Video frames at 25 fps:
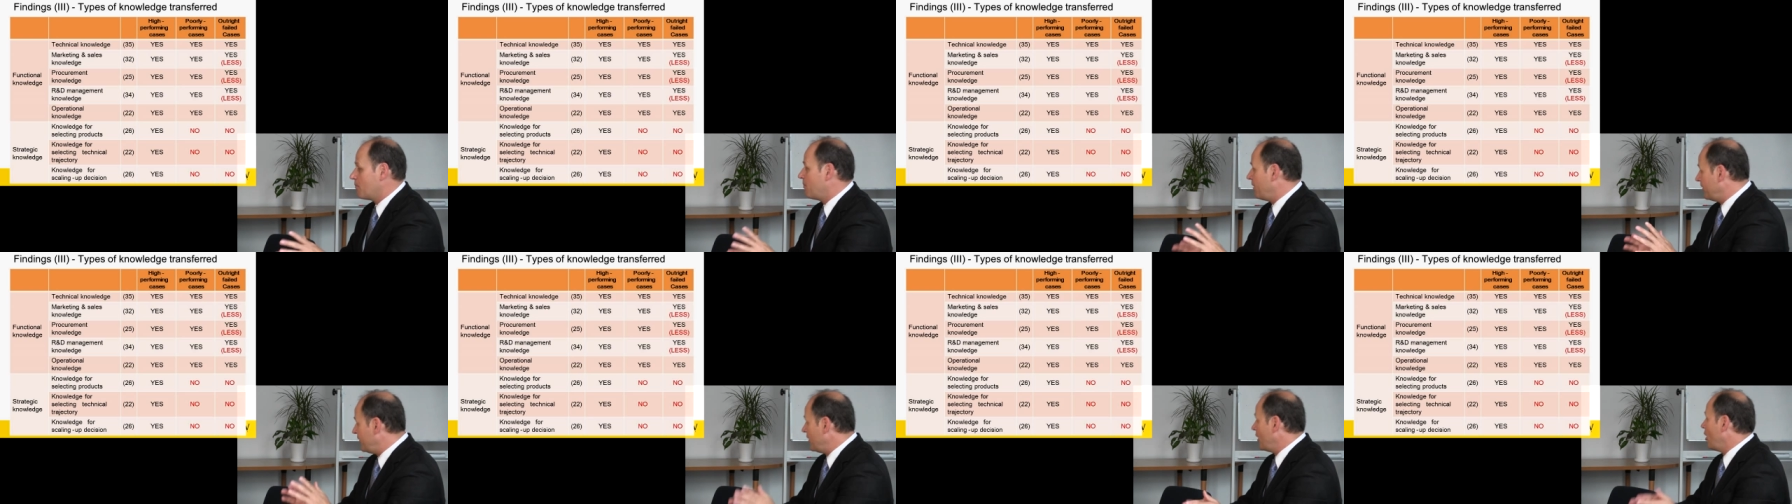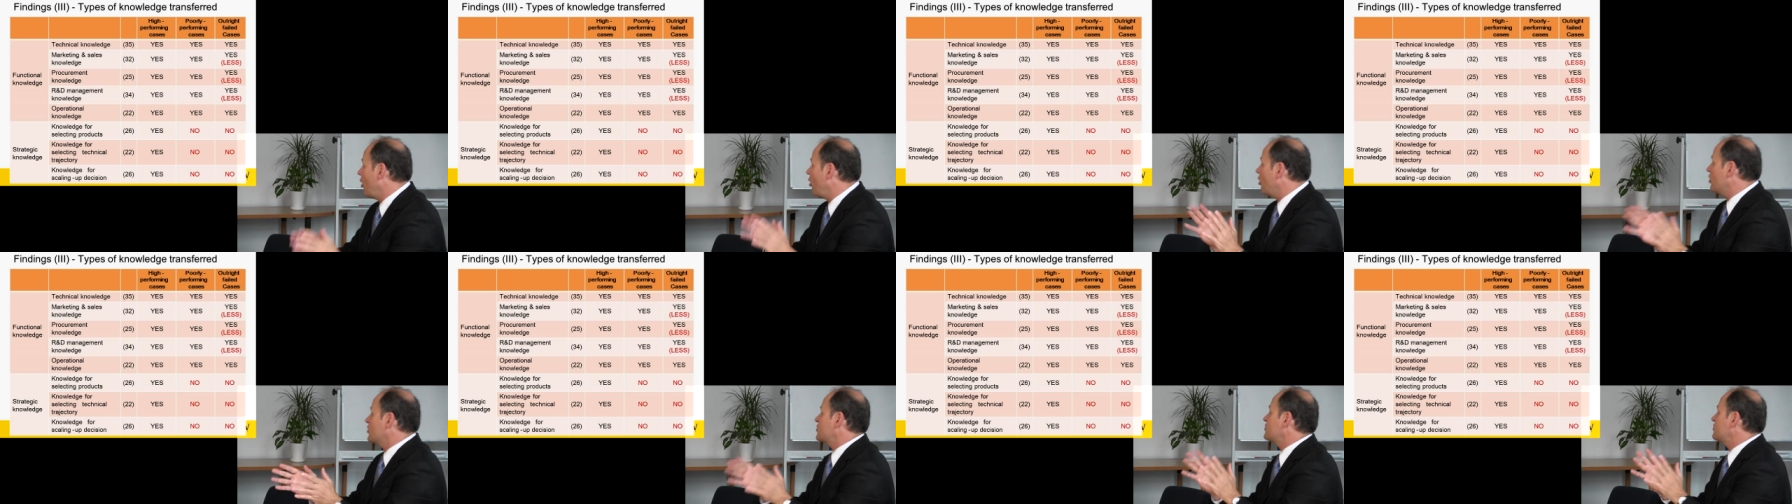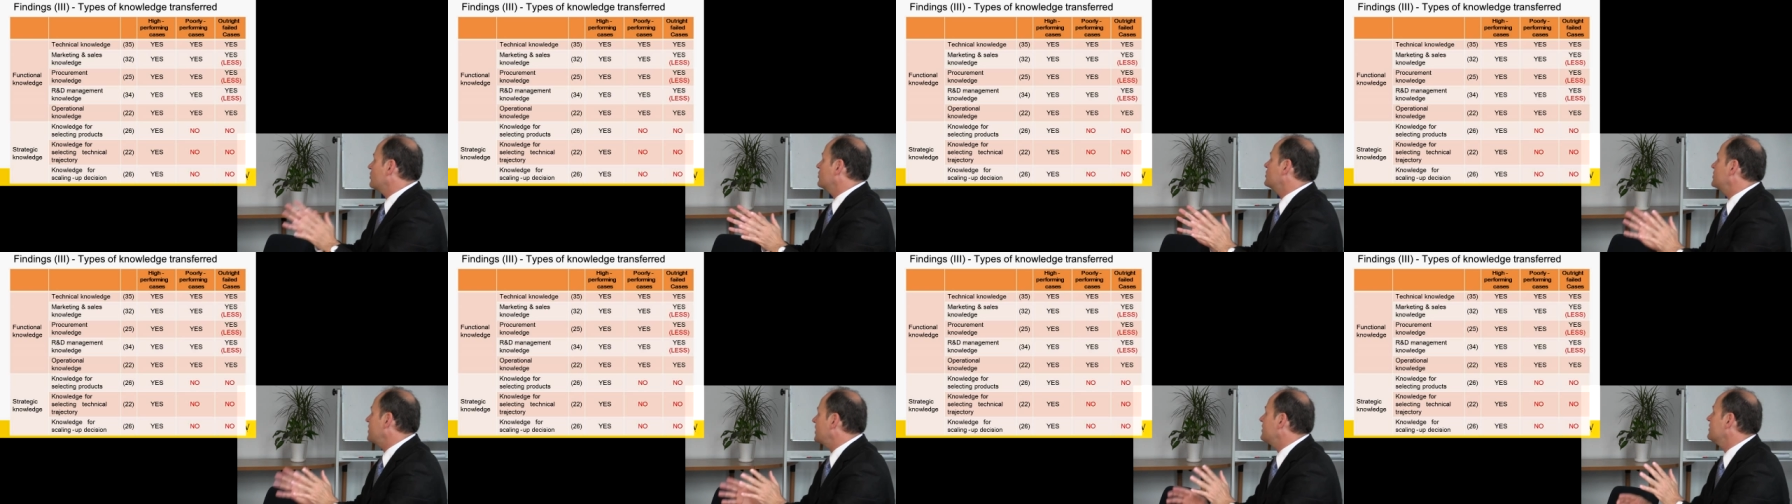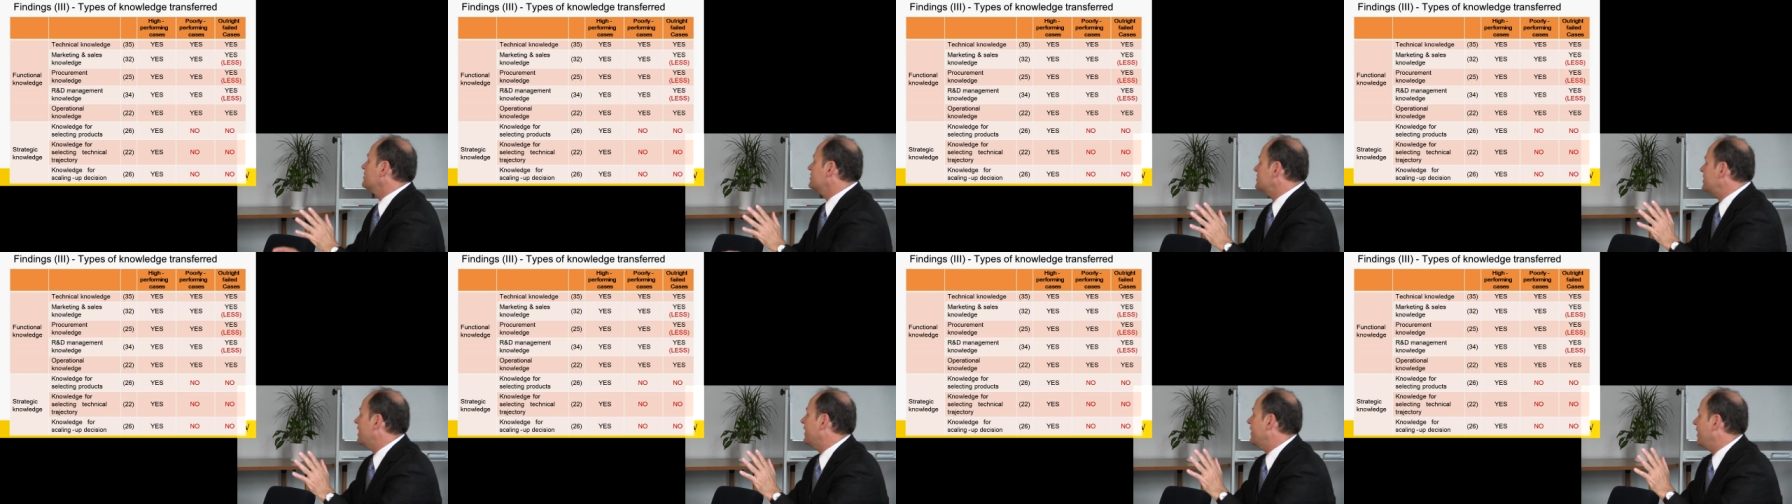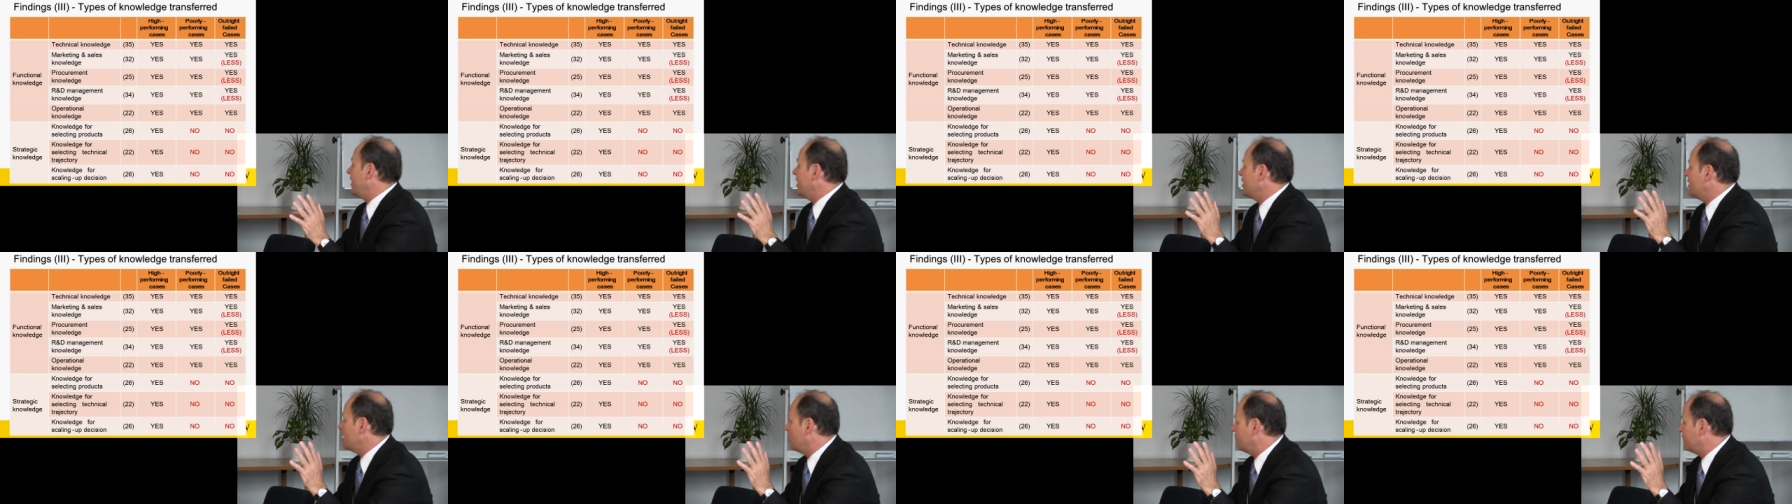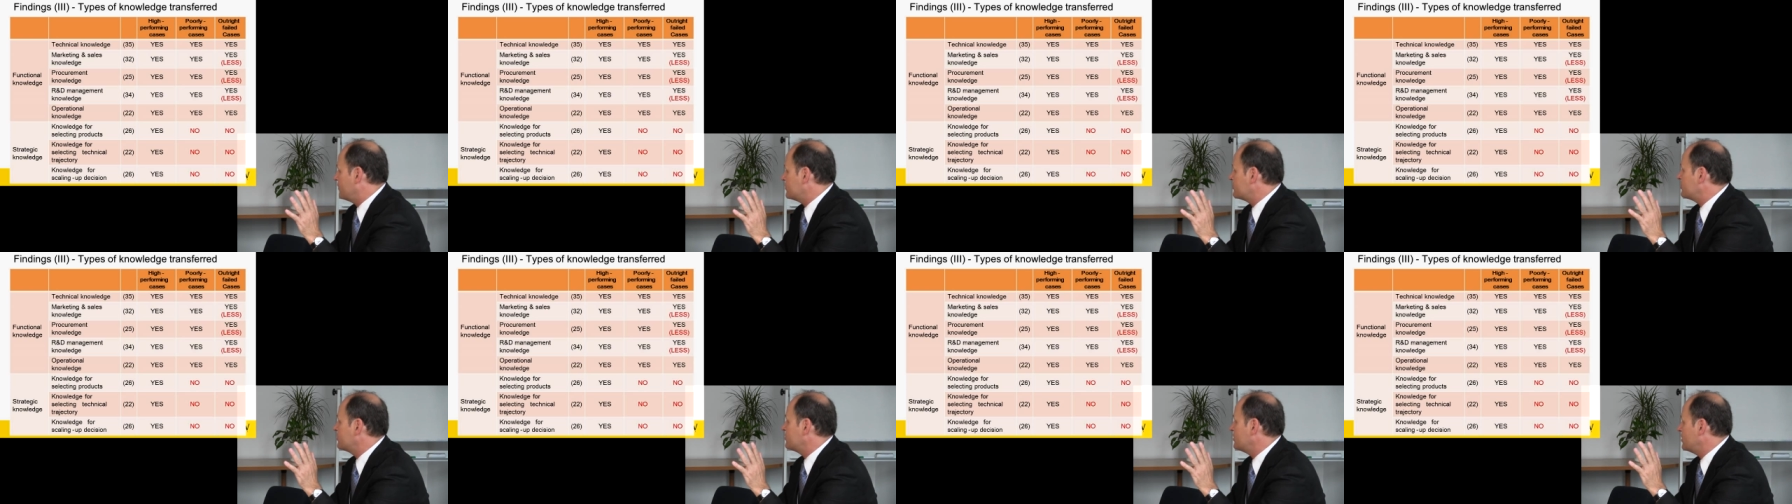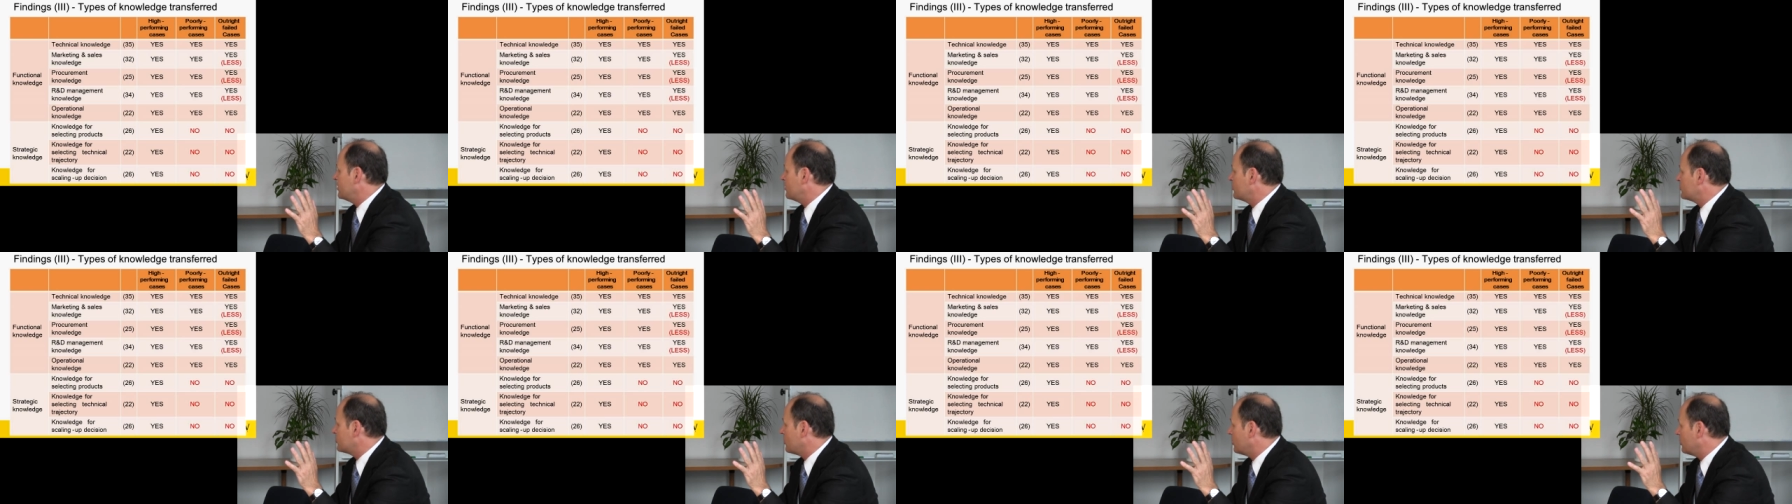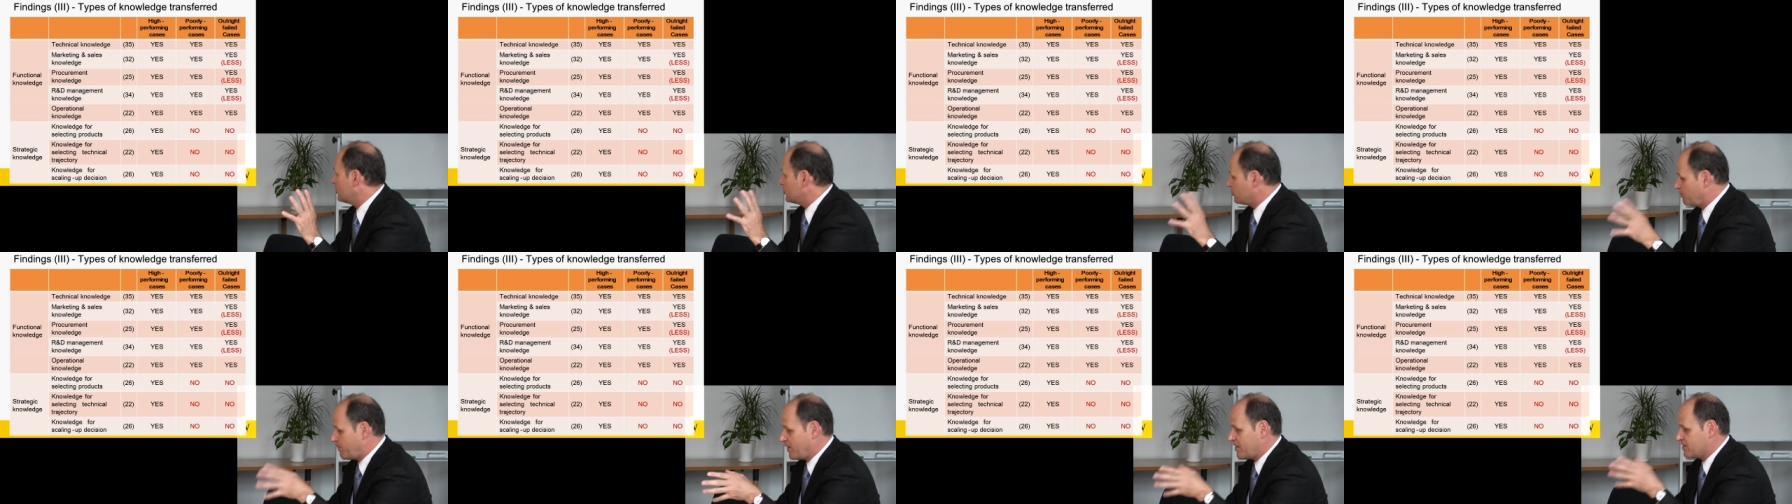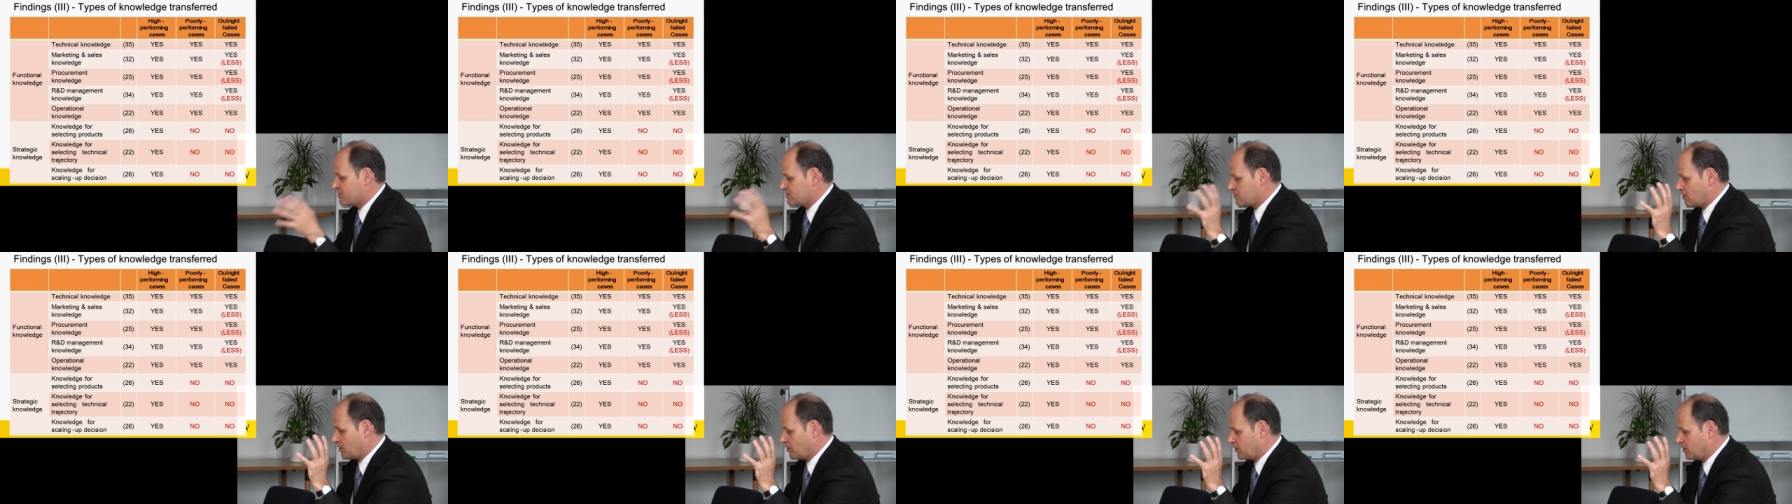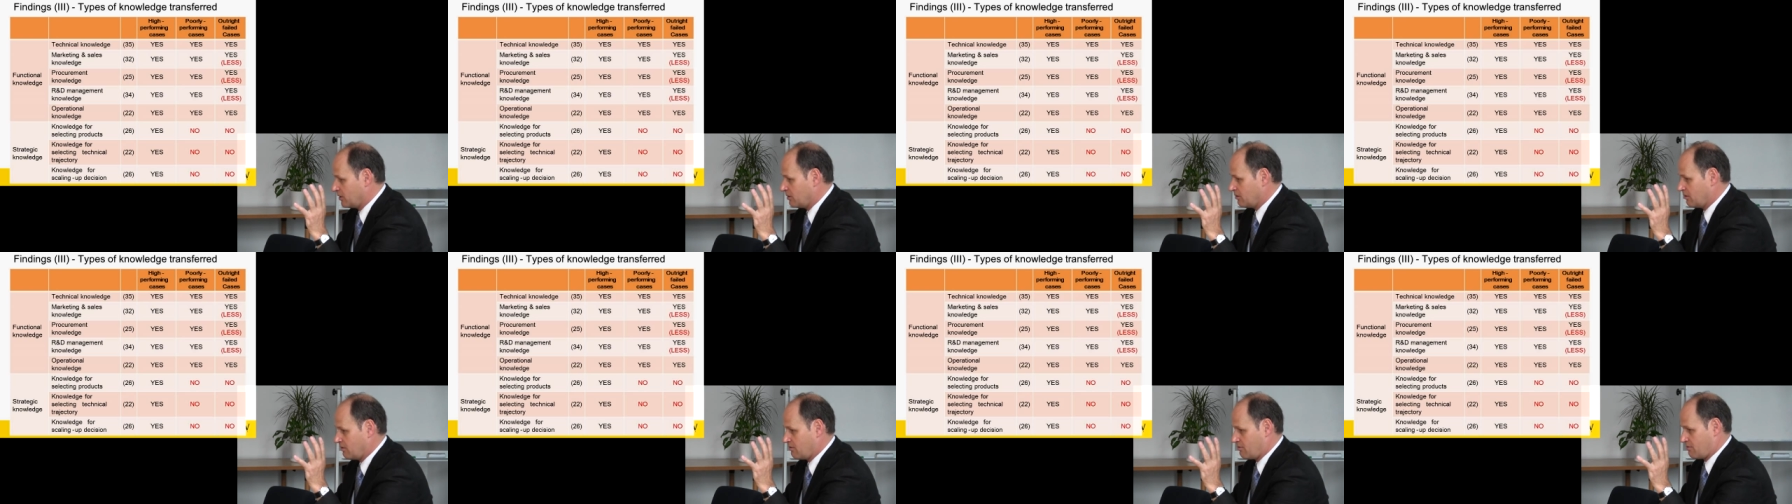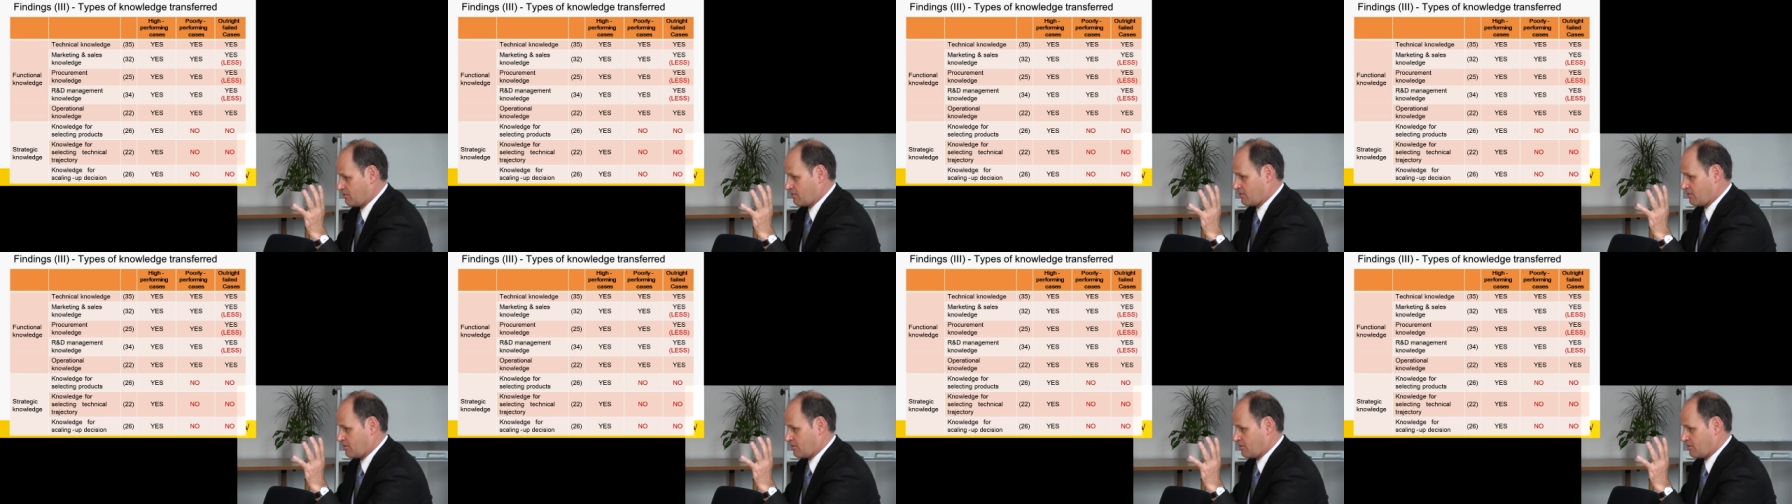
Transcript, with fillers: but they also didn't get any of the strategic knowledge based on